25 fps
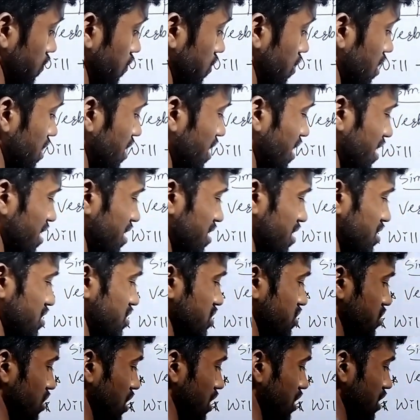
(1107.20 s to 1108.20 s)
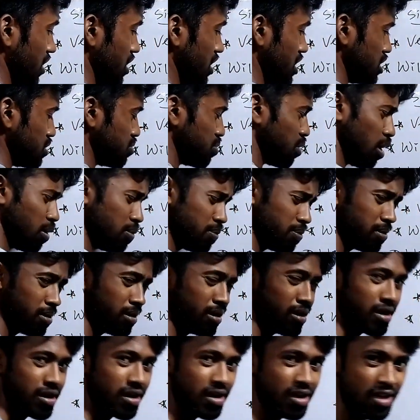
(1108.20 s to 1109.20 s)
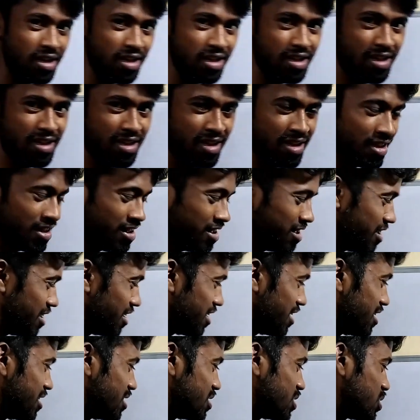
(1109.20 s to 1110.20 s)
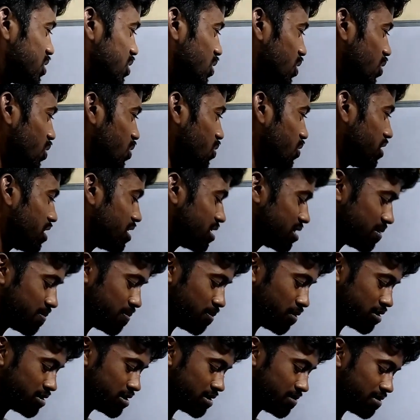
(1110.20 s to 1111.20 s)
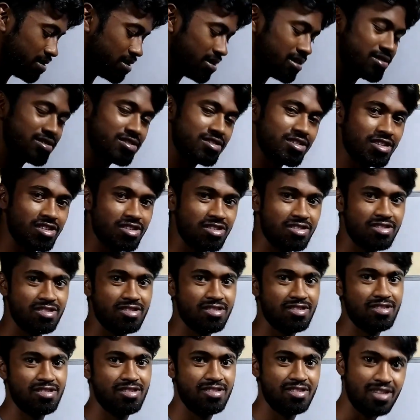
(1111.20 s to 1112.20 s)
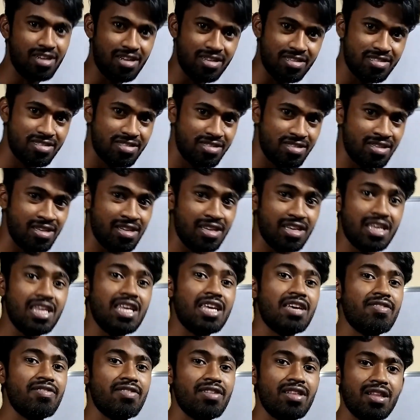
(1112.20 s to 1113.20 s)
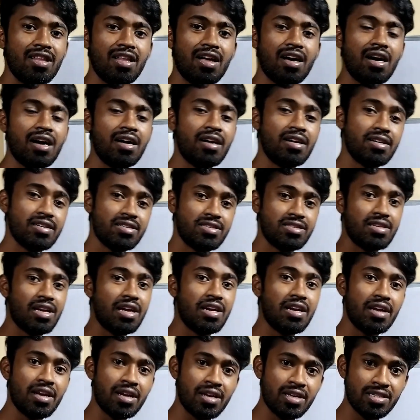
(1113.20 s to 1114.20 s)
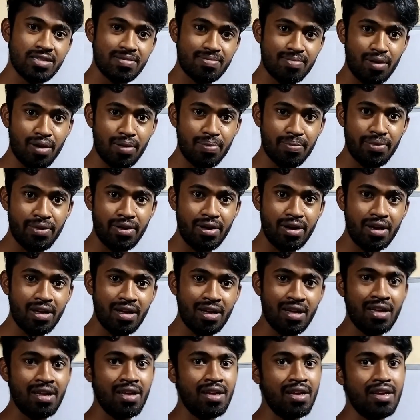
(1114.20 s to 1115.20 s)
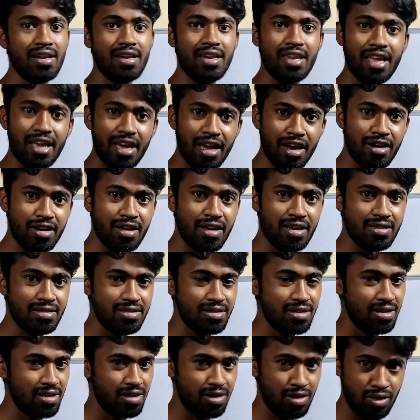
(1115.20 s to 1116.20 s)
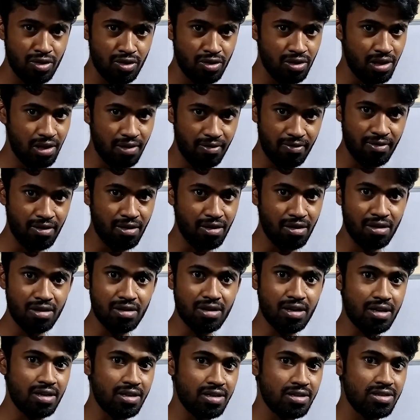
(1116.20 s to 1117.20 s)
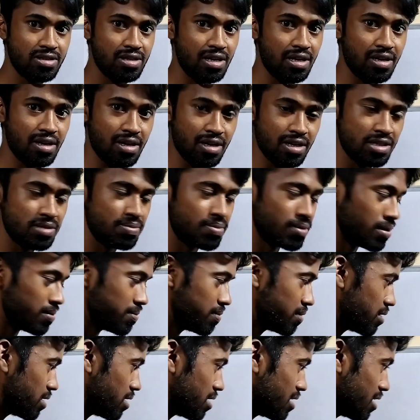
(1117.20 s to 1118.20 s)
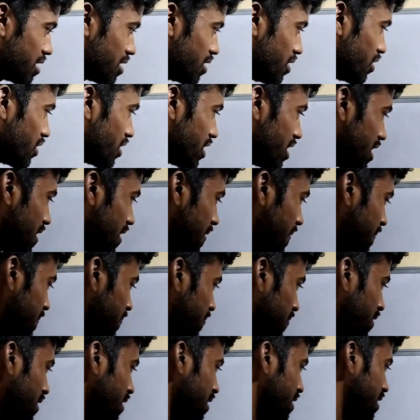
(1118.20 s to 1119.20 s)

Will he understand English properly? So what are the possible answers? Yes, he will understand English properly. Negative answer, no, he will not understand English properly. Okay.